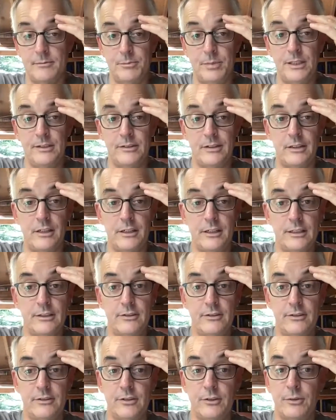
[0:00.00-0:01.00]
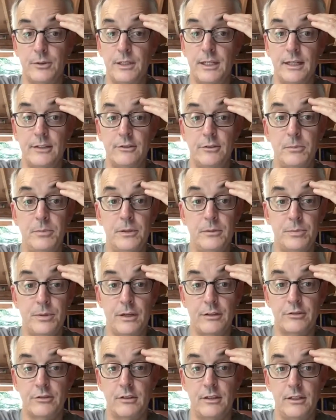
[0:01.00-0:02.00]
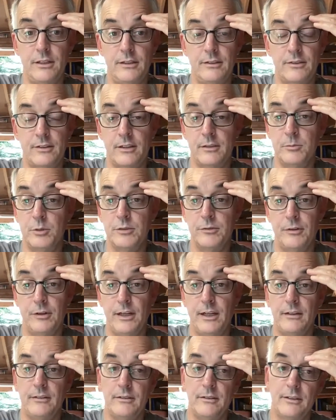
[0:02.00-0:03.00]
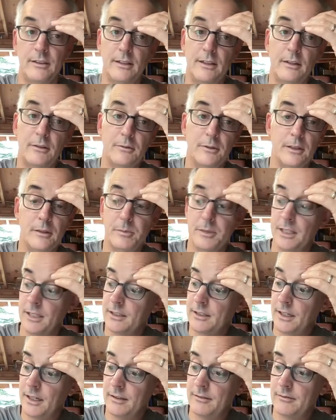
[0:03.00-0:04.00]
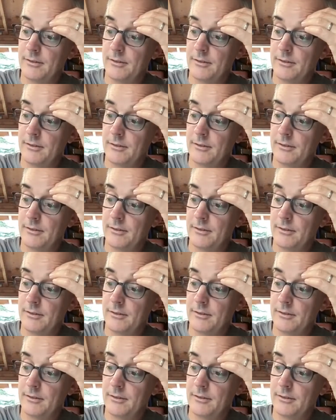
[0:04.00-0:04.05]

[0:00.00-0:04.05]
piece of luggage. So as you put pressure on it, it's going to move around, and I don't want them to get cut.